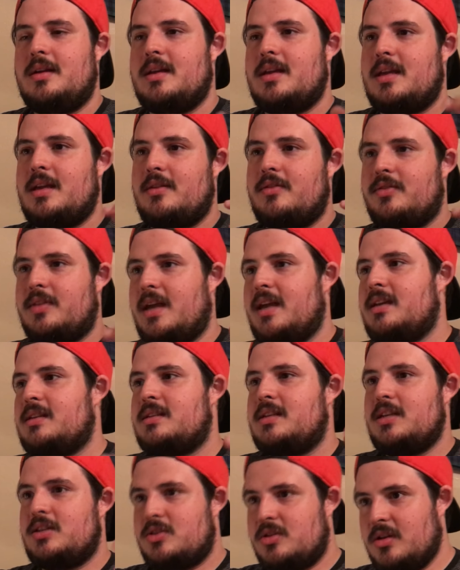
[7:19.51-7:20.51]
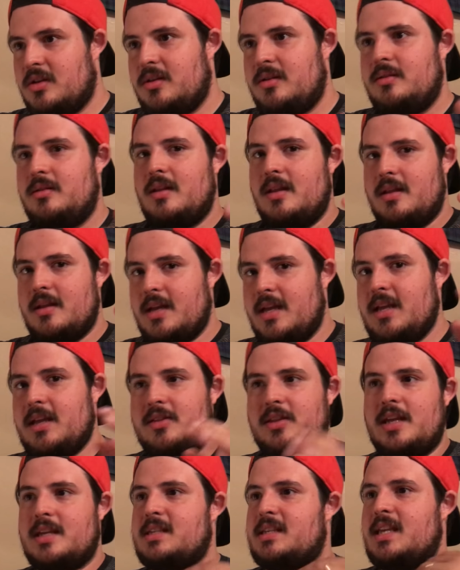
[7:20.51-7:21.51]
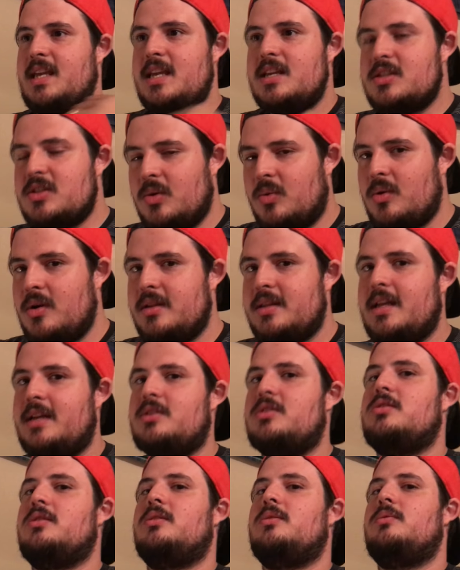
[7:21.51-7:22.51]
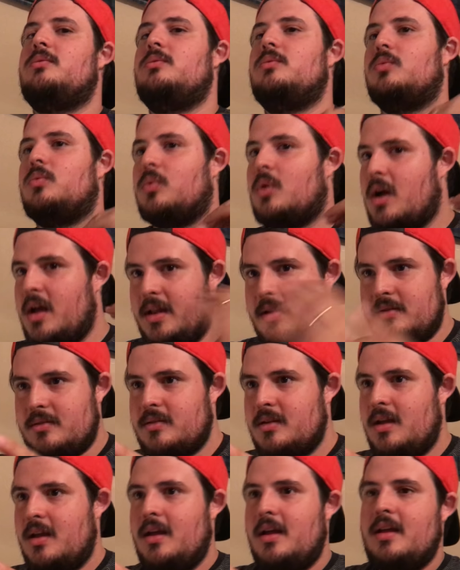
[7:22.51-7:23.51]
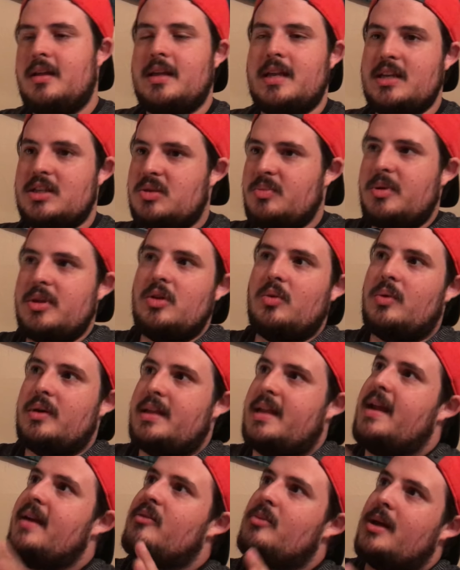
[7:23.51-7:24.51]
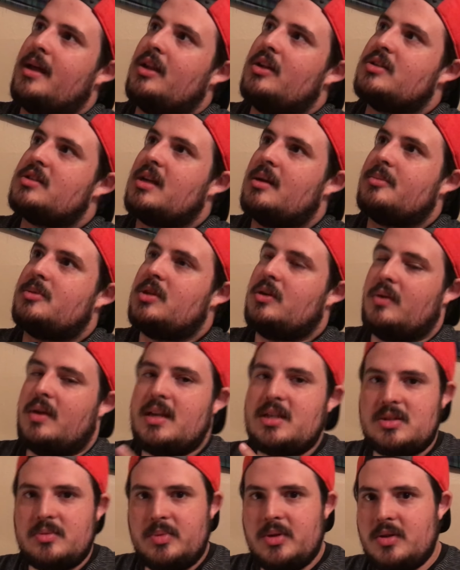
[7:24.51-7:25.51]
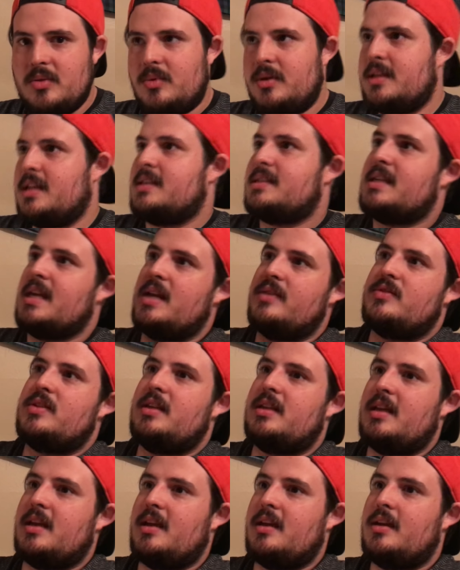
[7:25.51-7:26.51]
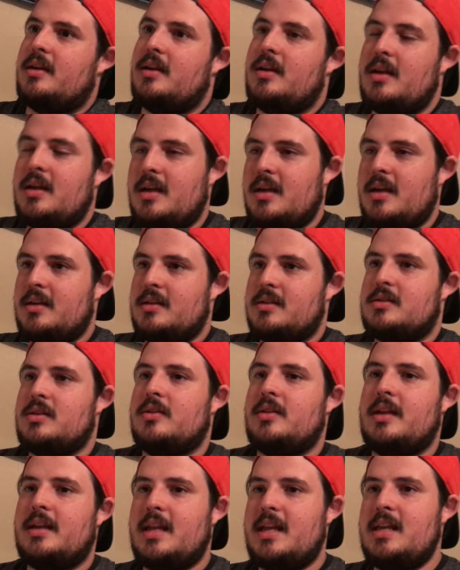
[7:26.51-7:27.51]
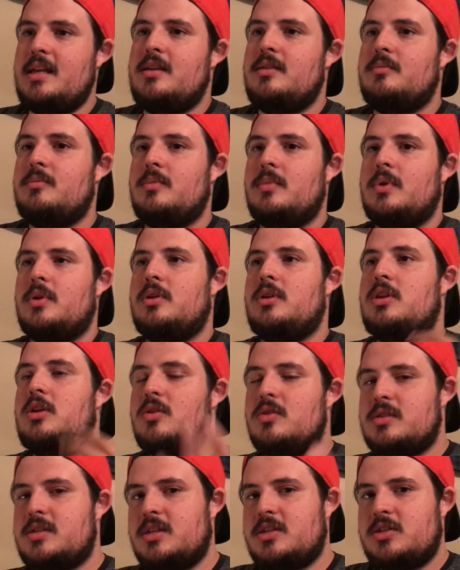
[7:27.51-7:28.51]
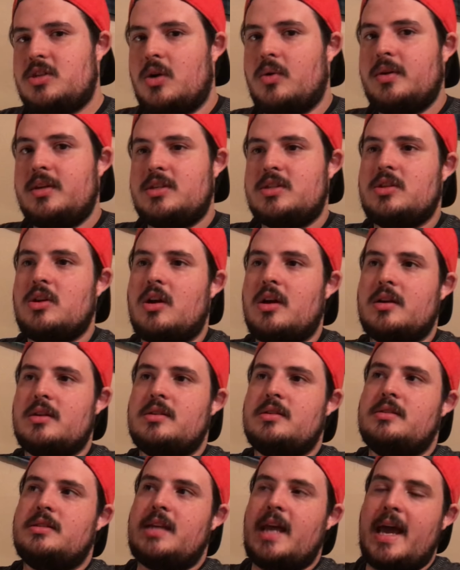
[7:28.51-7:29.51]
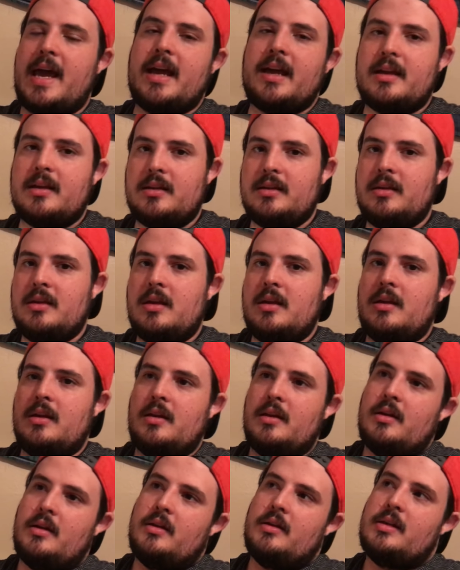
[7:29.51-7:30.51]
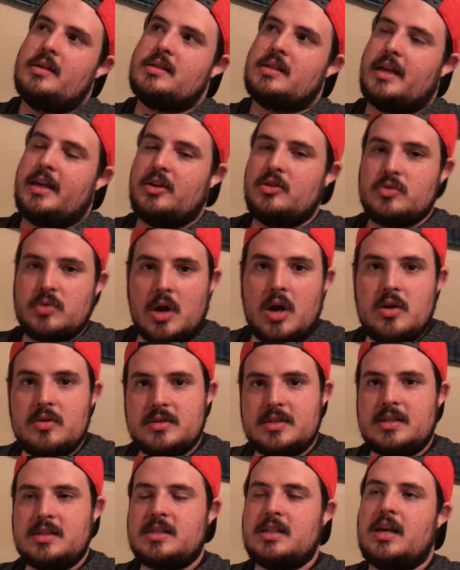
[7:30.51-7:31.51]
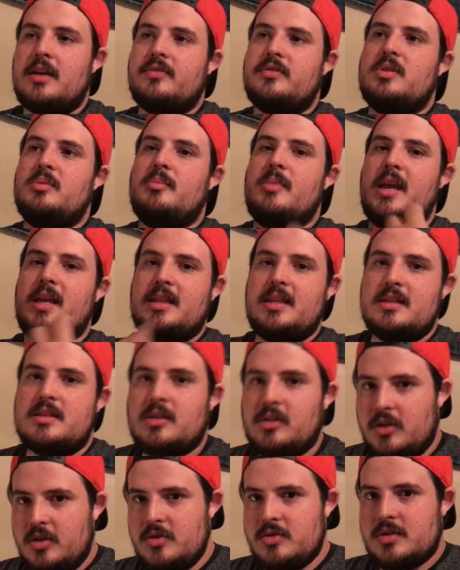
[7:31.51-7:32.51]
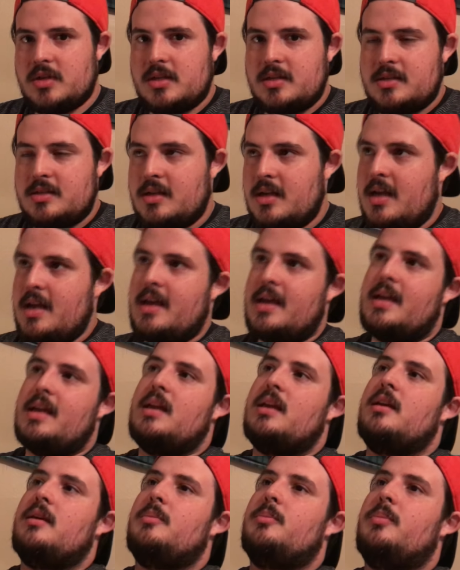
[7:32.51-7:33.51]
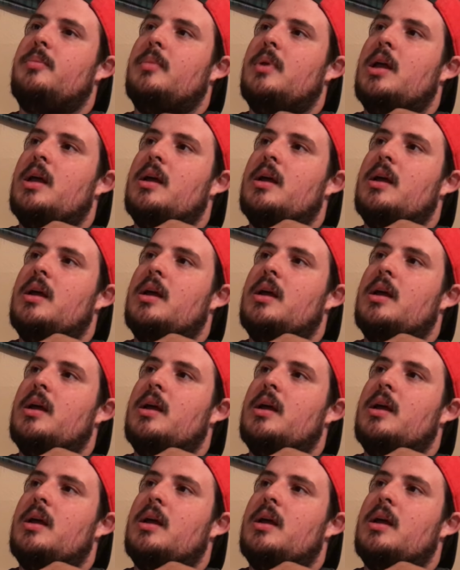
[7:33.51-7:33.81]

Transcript: He thinks he's the one that should run. He should be the one that everybody looks up to. He should be the one that saves the day. So then he uses Tony Stark's tech, his like drones and stuff, to make these illusions. He,